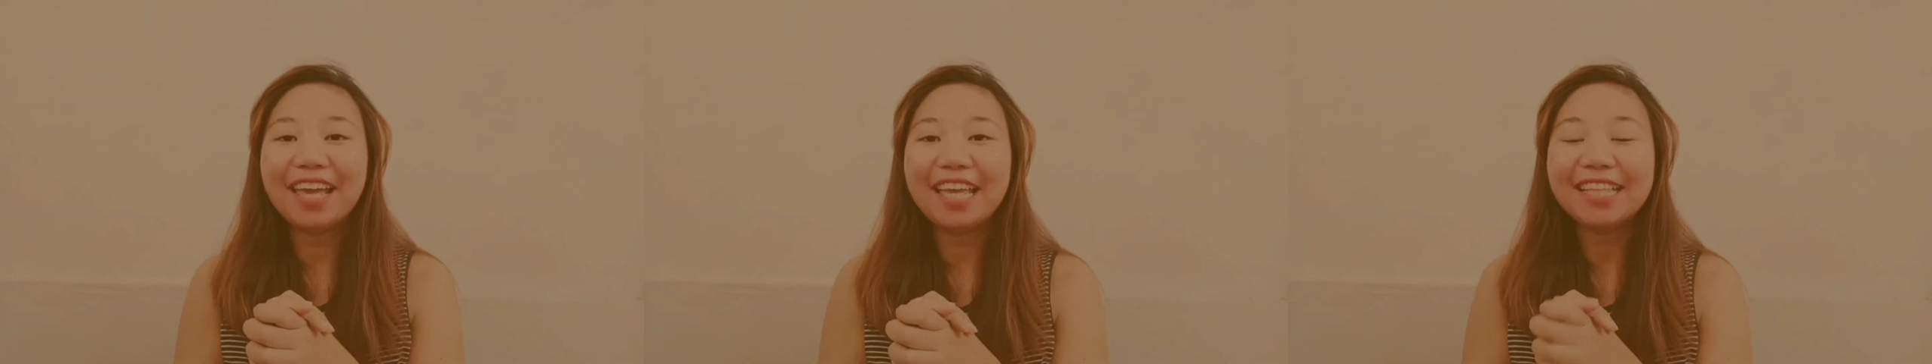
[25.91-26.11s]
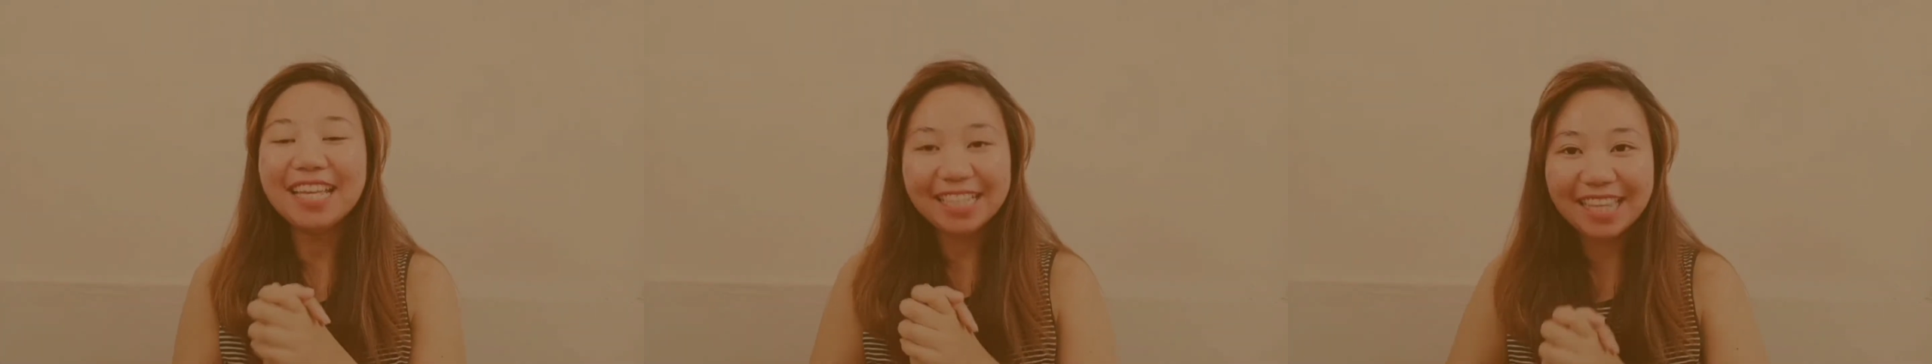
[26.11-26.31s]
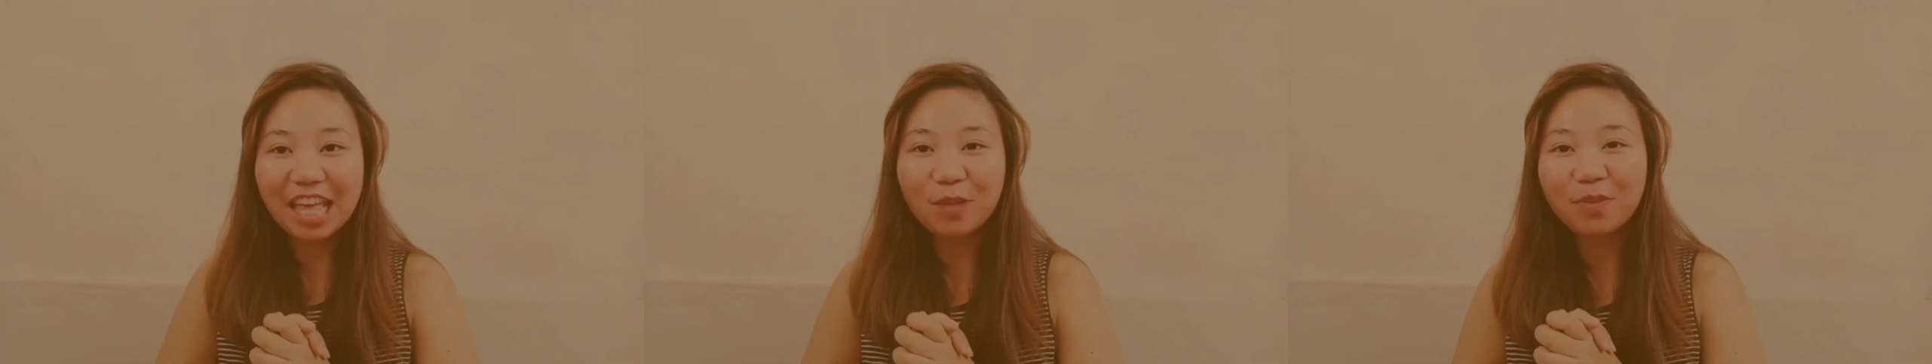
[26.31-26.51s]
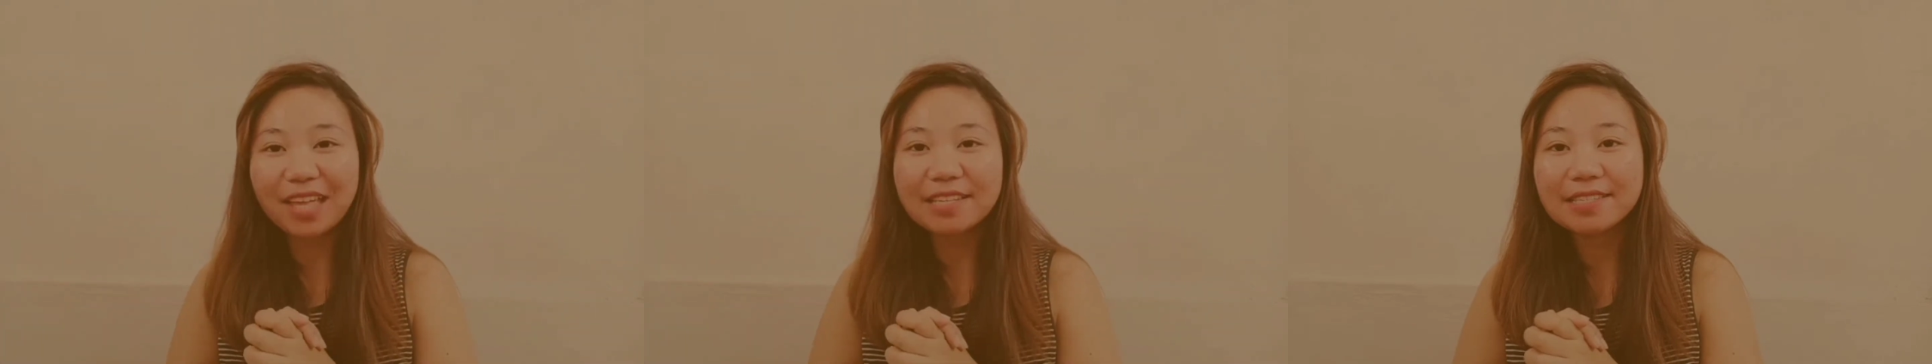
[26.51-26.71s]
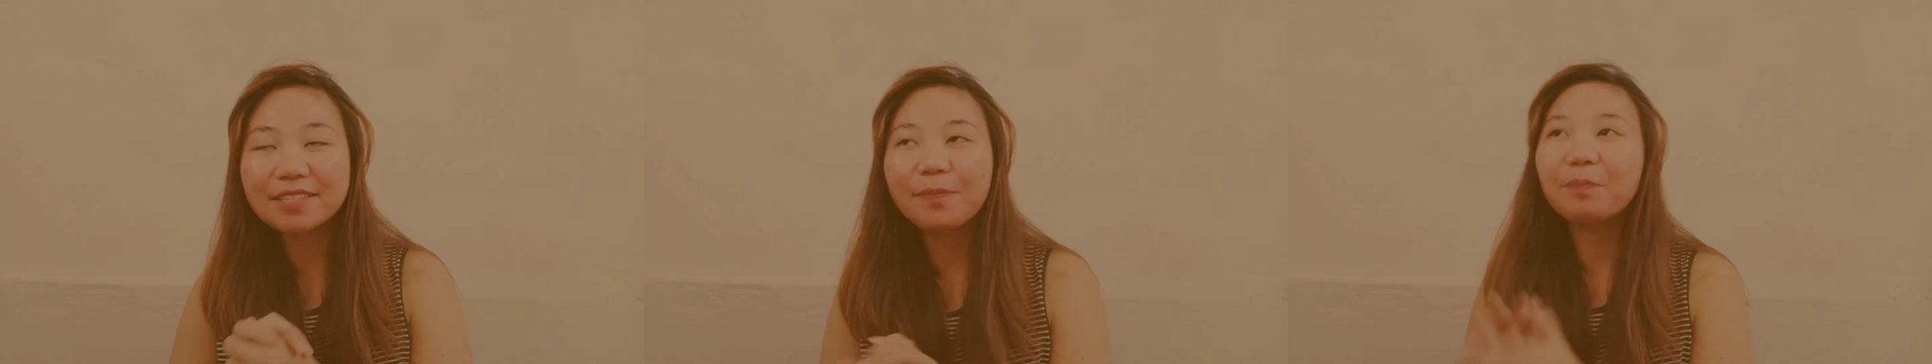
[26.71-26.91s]
you the most
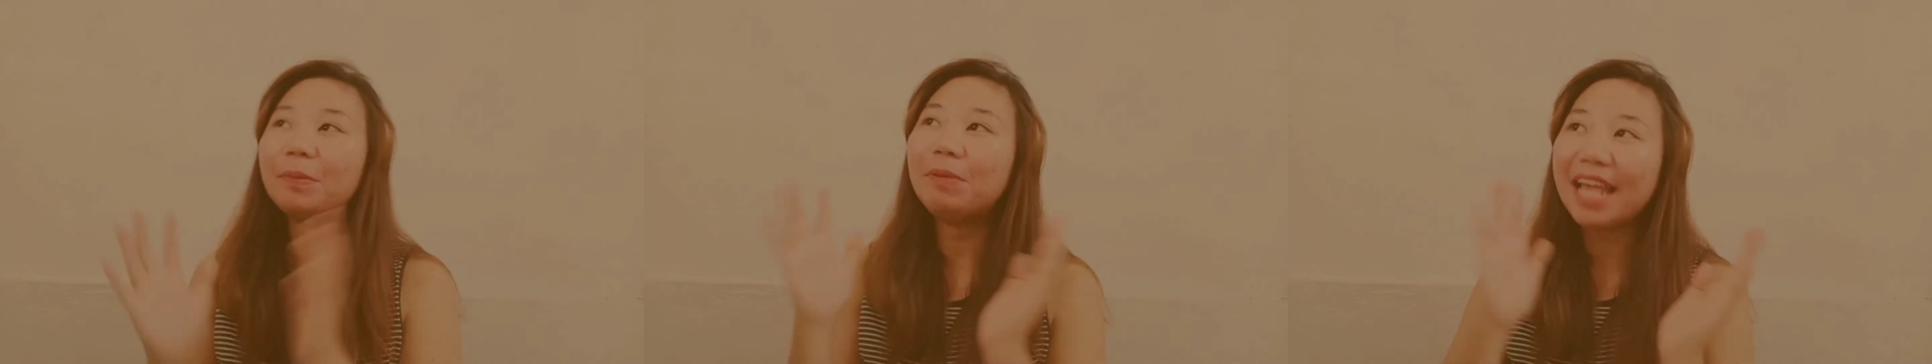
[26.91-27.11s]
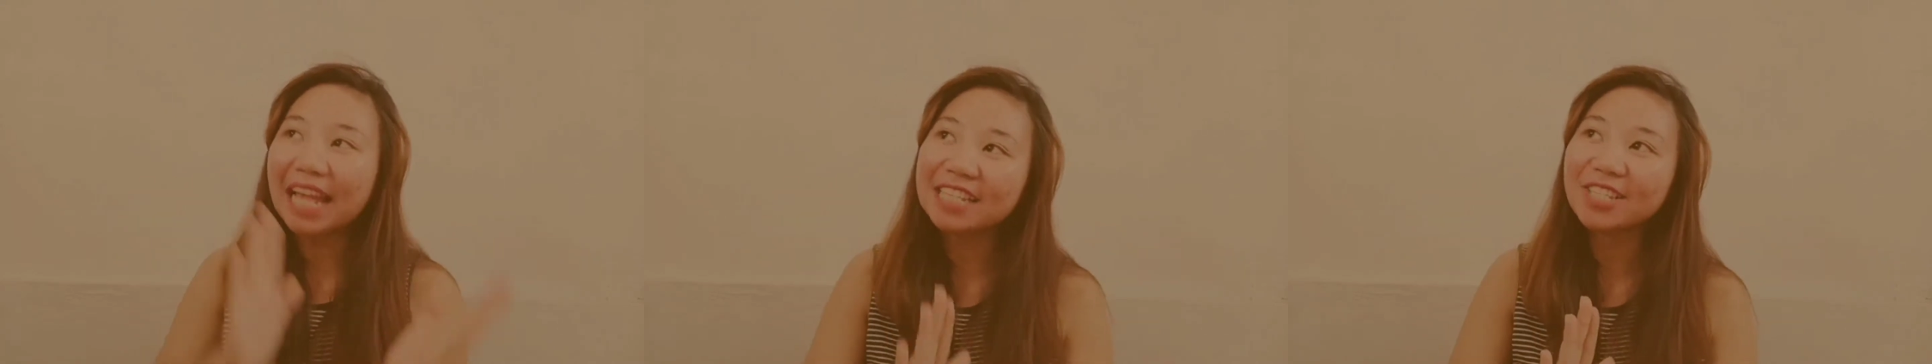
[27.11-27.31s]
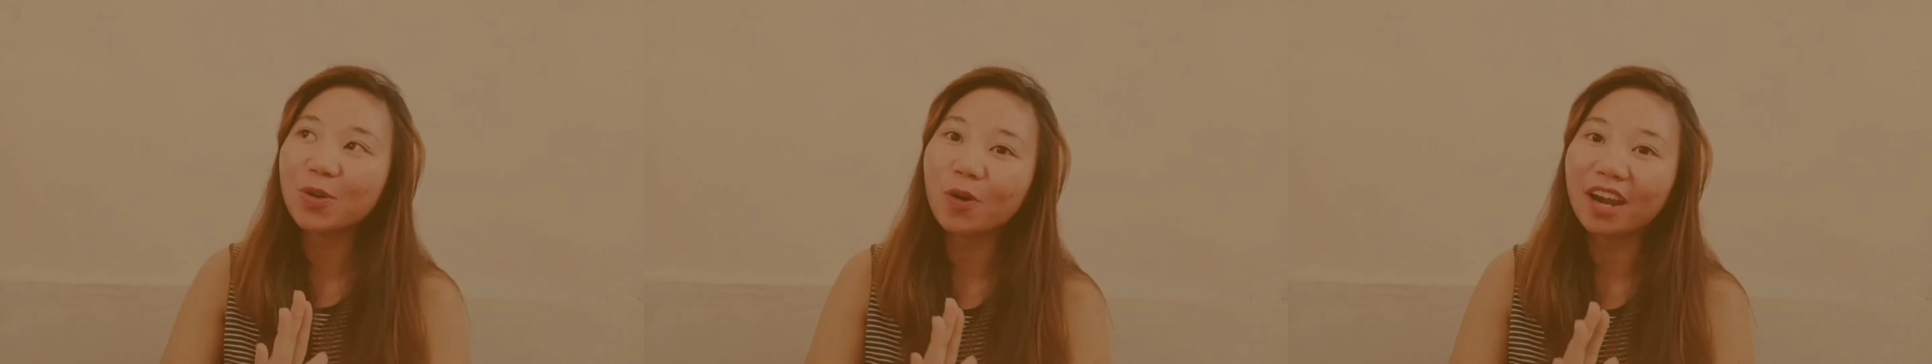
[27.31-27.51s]
important things